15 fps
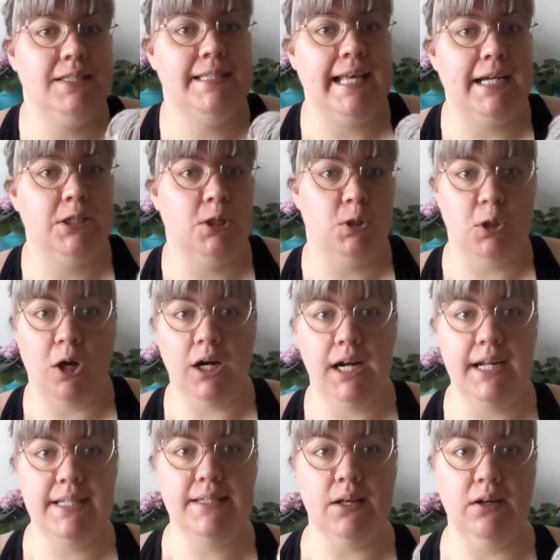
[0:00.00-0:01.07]
Sasha
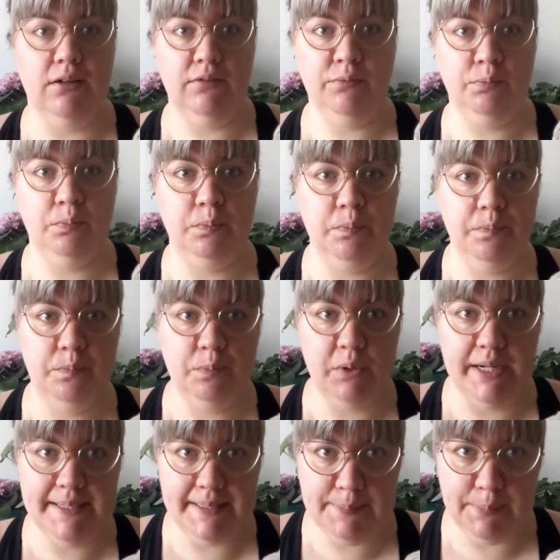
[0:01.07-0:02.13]
Torres of
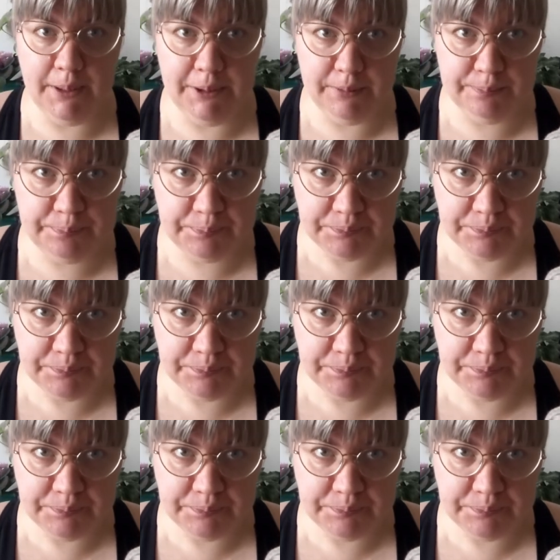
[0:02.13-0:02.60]
Breed Spot.